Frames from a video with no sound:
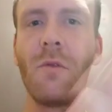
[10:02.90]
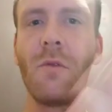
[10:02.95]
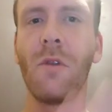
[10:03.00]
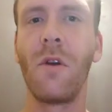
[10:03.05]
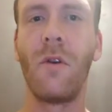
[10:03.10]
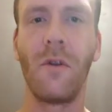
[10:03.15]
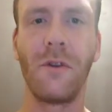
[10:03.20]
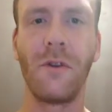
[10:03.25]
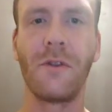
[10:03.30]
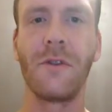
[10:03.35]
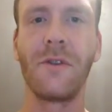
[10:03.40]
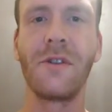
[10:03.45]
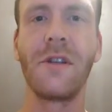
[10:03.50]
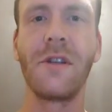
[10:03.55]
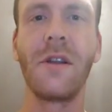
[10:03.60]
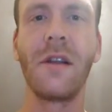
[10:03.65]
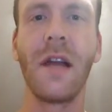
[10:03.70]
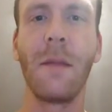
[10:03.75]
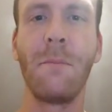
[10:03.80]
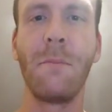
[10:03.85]
you will also
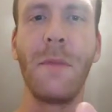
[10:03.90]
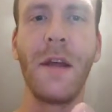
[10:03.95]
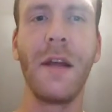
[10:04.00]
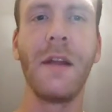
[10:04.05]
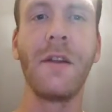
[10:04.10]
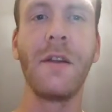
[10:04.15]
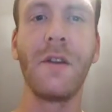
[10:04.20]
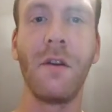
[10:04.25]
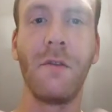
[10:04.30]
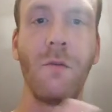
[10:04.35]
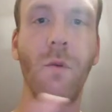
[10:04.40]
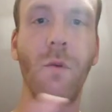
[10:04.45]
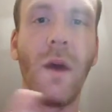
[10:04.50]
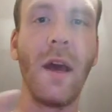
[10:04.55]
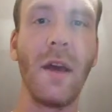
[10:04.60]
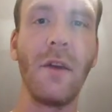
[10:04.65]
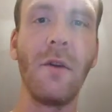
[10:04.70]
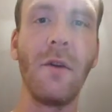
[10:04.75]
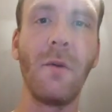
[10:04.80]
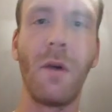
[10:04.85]
still get pinged of
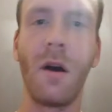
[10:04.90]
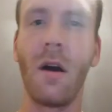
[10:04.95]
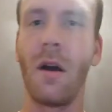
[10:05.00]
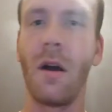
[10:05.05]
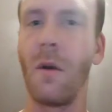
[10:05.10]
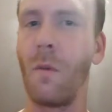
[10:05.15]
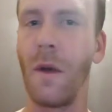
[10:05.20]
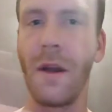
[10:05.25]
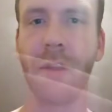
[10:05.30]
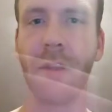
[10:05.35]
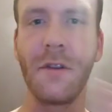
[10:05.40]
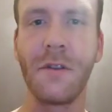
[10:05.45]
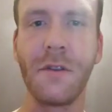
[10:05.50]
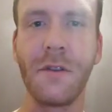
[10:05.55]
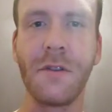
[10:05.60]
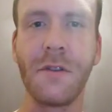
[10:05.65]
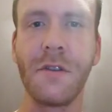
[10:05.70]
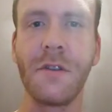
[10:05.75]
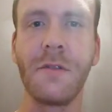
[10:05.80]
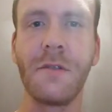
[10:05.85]
where you are when it
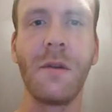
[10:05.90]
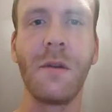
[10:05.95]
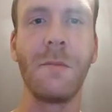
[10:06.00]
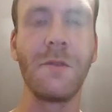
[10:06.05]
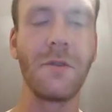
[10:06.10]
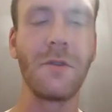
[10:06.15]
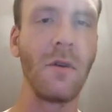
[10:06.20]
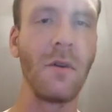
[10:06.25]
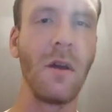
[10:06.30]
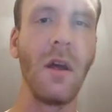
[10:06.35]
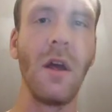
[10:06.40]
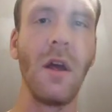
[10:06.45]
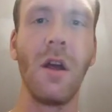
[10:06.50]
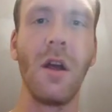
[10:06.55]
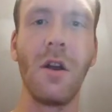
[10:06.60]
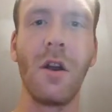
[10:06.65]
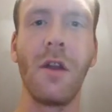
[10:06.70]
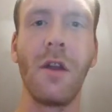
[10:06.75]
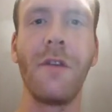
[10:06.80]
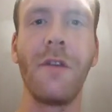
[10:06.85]
does the sweep. So
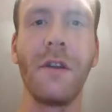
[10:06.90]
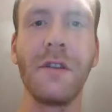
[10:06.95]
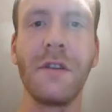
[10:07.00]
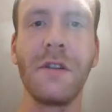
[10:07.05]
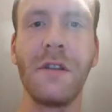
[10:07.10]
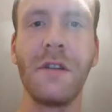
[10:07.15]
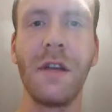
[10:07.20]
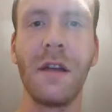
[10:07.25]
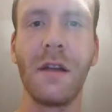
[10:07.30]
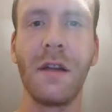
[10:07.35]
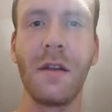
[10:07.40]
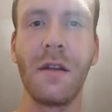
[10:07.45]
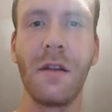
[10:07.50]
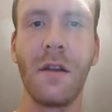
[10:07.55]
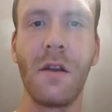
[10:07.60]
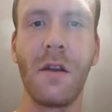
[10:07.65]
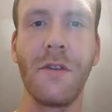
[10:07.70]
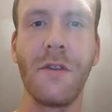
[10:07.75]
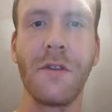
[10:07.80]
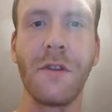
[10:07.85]
a lot of things to take
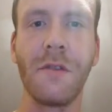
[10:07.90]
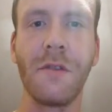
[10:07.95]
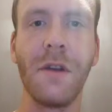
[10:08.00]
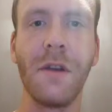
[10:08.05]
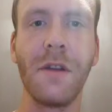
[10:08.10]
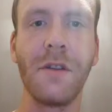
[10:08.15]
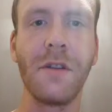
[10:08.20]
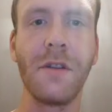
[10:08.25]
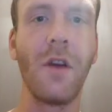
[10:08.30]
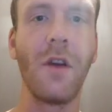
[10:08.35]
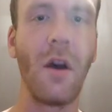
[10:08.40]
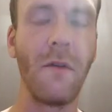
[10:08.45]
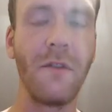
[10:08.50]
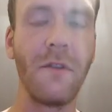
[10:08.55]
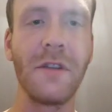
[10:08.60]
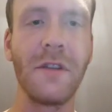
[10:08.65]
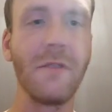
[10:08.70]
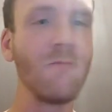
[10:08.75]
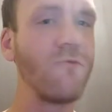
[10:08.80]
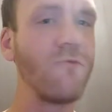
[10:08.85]
into consideration.
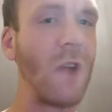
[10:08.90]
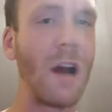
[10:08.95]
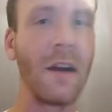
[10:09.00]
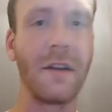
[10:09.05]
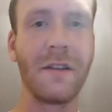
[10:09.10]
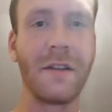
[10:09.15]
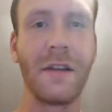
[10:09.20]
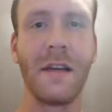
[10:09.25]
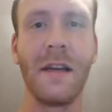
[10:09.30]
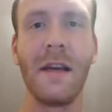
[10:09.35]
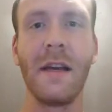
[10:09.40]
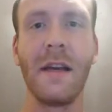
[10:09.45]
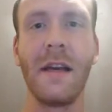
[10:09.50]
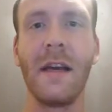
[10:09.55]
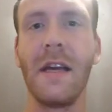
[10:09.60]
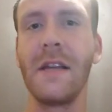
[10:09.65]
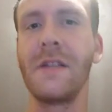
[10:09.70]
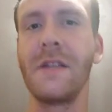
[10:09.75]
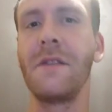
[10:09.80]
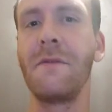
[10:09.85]
Obviously ranked
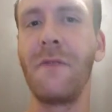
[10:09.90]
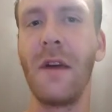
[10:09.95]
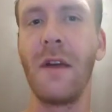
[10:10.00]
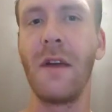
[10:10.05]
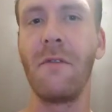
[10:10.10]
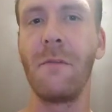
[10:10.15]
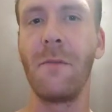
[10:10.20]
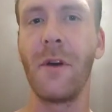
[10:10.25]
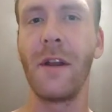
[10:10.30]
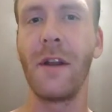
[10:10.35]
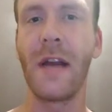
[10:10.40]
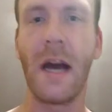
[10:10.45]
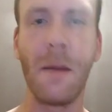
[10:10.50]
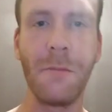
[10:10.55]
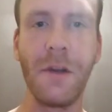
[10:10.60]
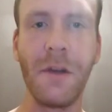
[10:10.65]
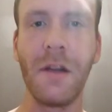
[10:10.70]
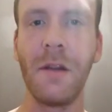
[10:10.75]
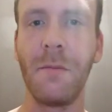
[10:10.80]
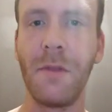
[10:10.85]
isn't for everybody.
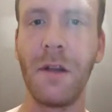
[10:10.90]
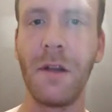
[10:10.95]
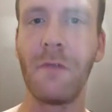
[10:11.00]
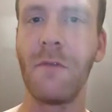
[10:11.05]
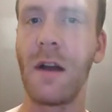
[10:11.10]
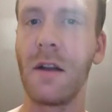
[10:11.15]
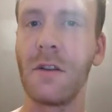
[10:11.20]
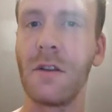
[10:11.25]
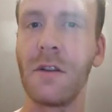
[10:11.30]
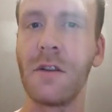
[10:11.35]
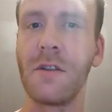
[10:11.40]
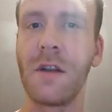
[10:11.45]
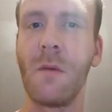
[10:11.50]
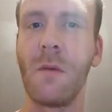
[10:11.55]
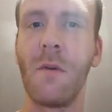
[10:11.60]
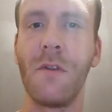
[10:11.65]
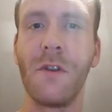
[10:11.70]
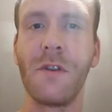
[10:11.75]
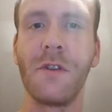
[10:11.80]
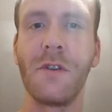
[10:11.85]
I mainly play ranked because I
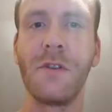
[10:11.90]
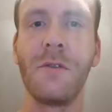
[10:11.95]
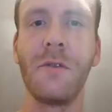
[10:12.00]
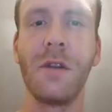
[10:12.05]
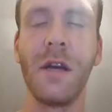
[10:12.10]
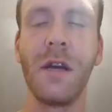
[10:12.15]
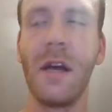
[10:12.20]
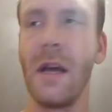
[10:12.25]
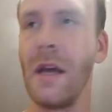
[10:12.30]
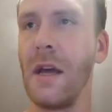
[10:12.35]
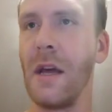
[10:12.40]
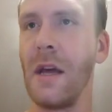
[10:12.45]
want the suit.